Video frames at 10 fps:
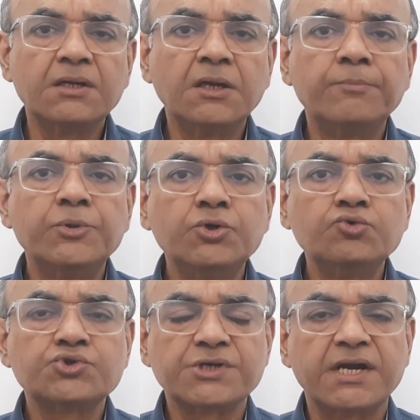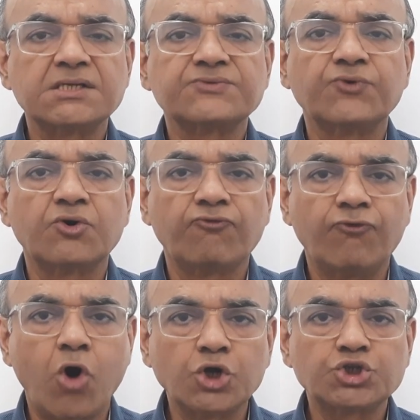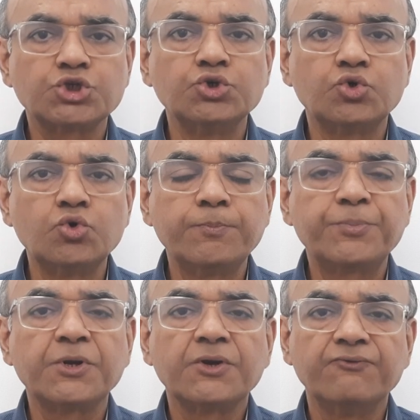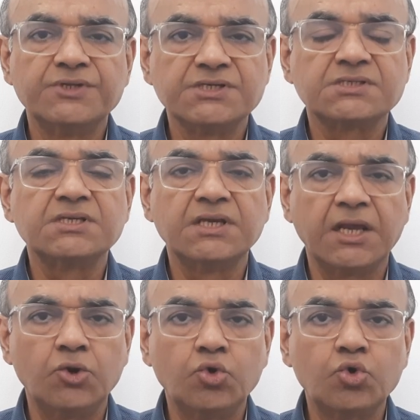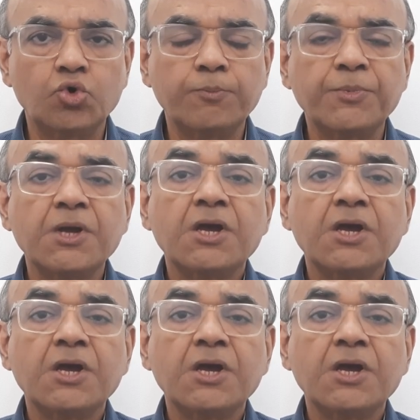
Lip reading: W stands for watch group, which is the yellow group,